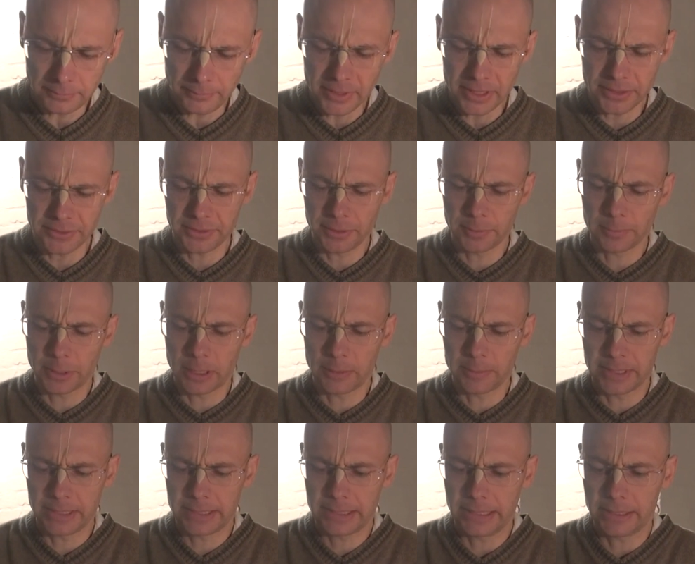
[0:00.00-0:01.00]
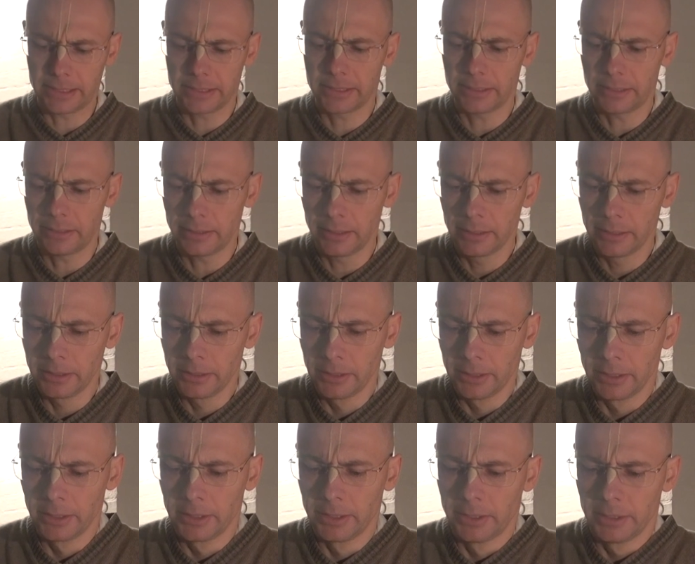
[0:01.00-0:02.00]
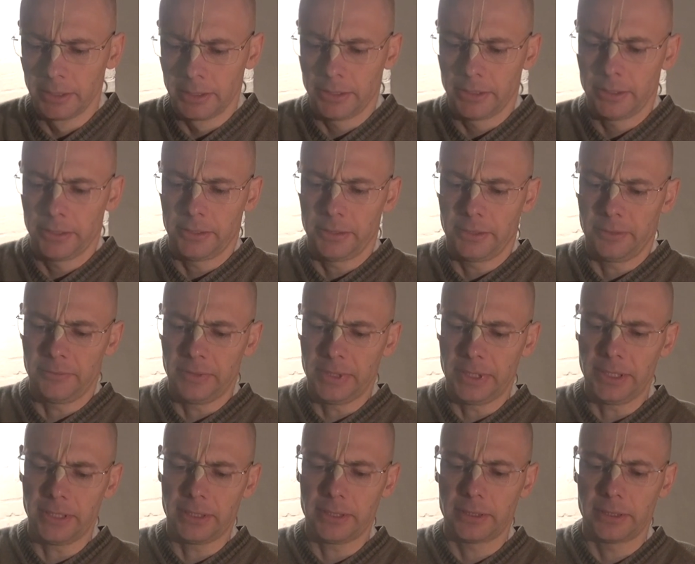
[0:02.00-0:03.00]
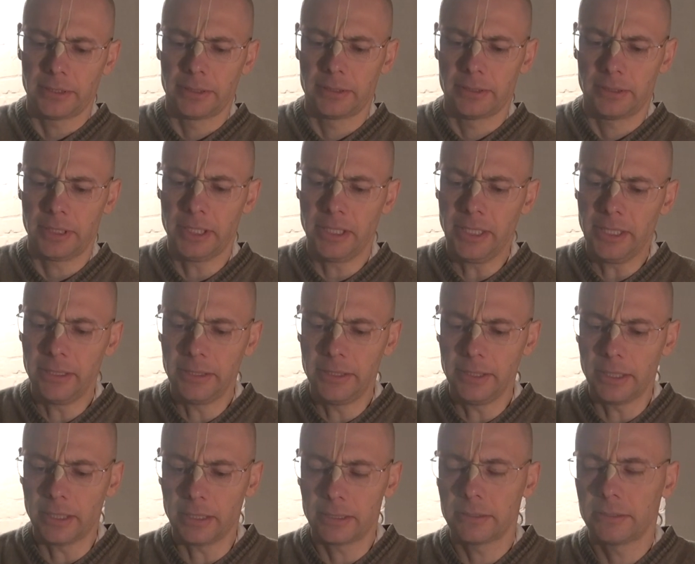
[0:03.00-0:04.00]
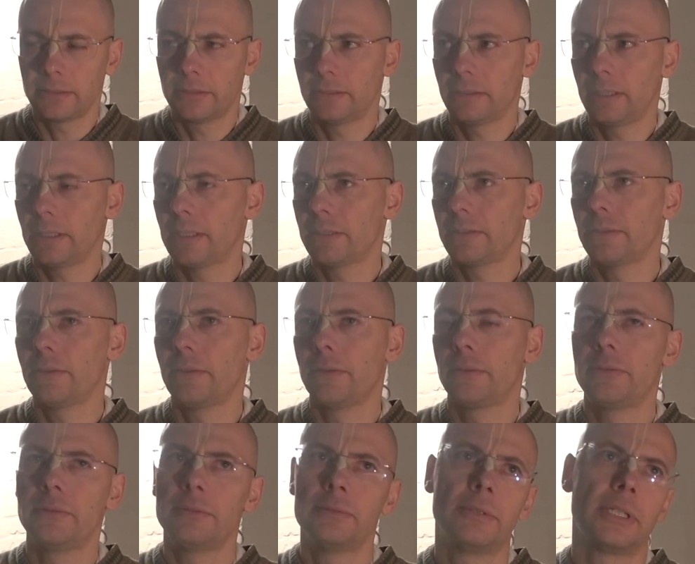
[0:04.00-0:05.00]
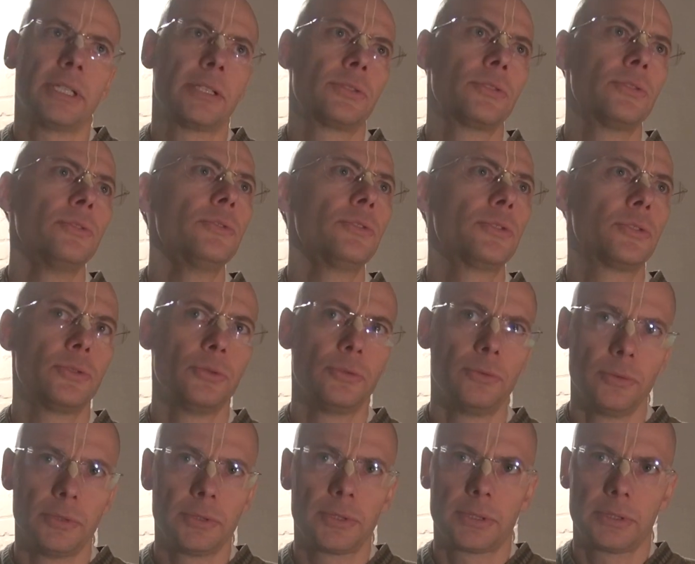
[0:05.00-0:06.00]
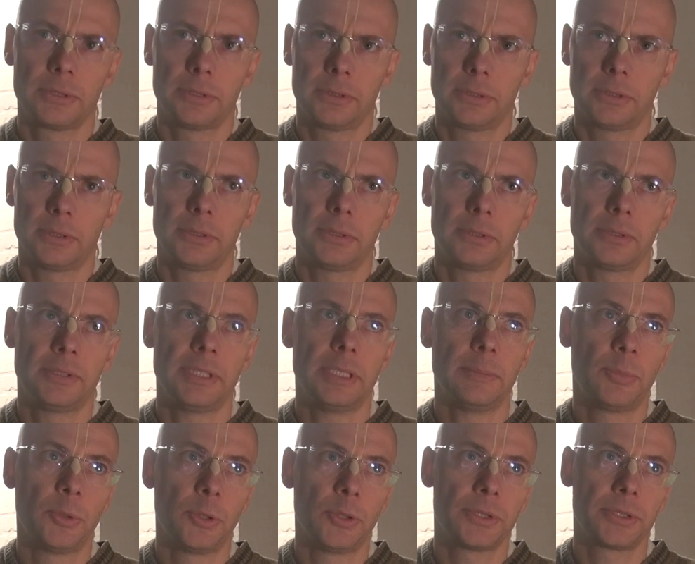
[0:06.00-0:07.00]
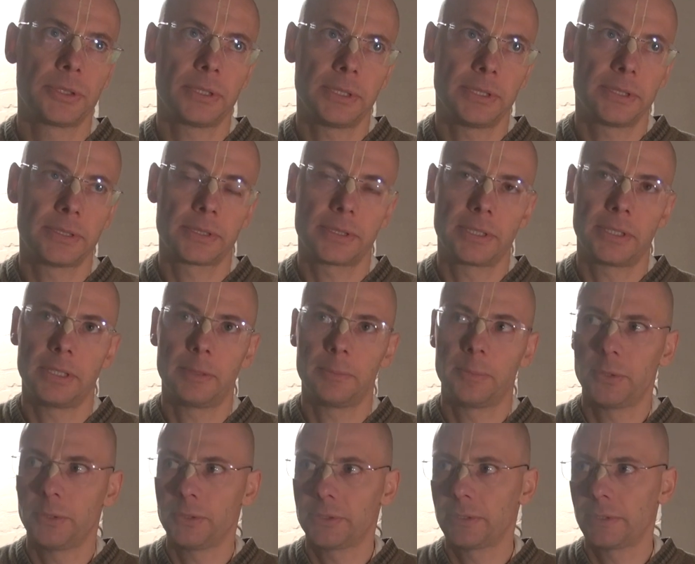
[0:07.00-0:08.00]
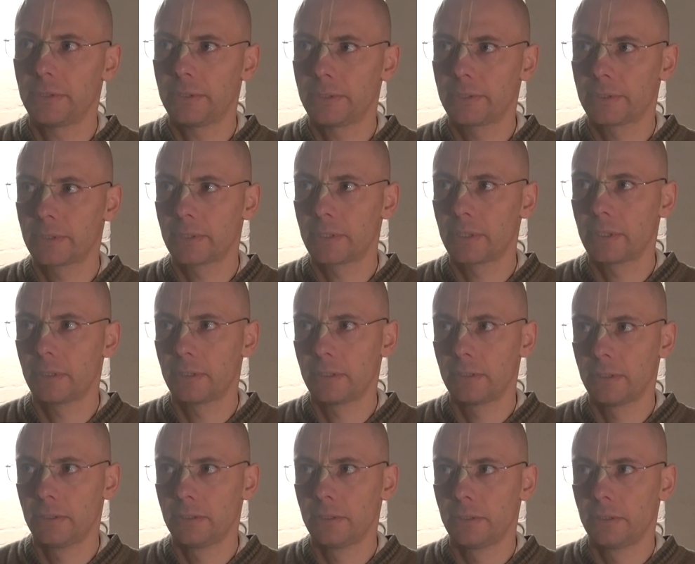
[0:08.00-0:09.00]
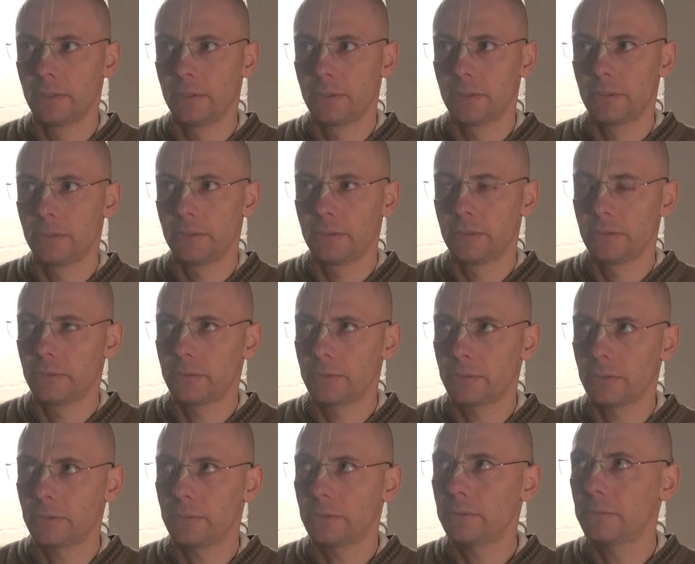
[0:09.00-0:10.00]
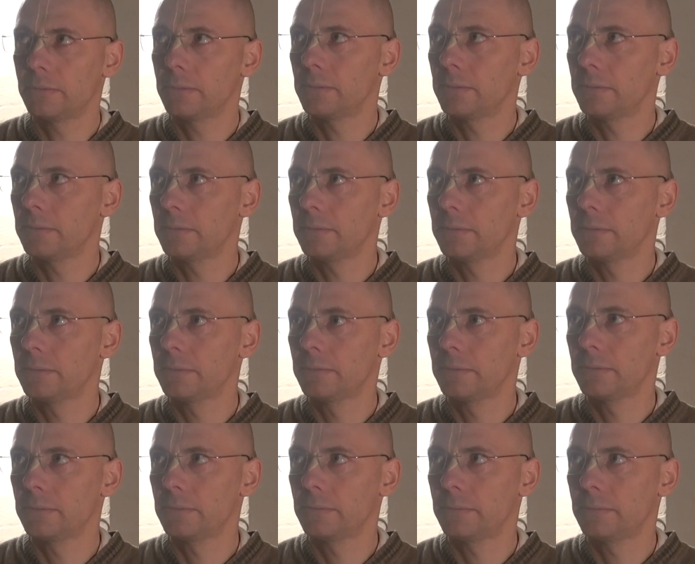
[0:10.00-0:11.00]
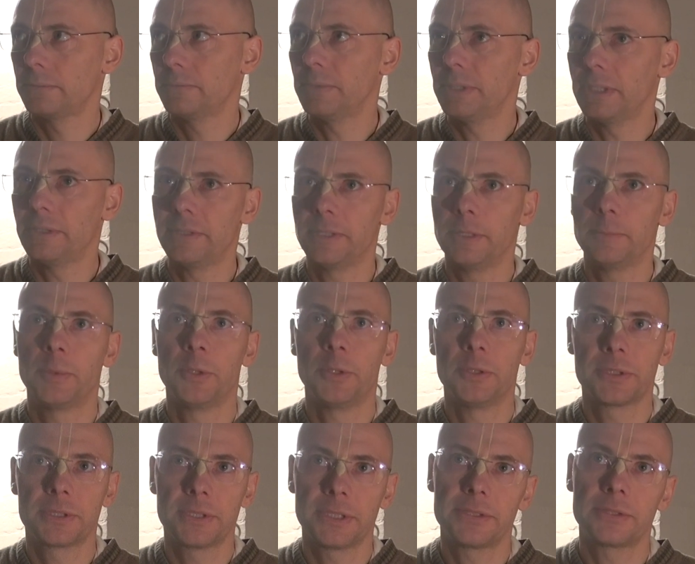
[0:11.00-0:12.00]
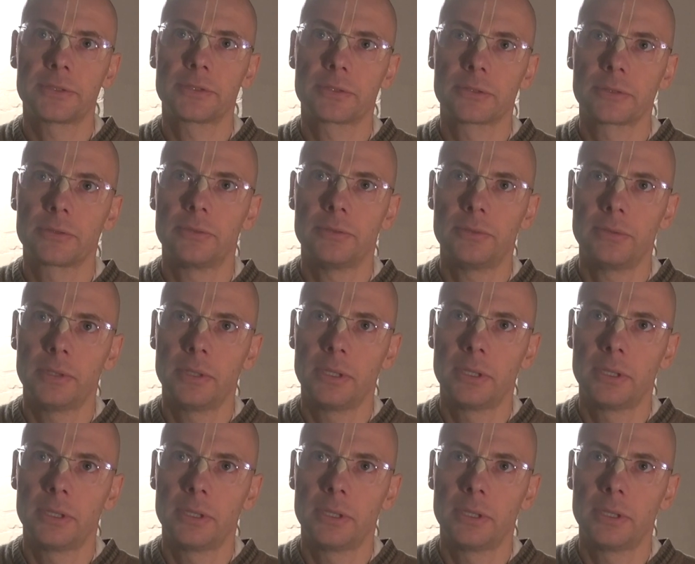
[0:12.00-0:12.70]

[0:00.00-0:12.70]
Srila Prabhupada says in the Vedic, in India, there are two schools, the impersonalists and the personalists. So we are in the personalist school.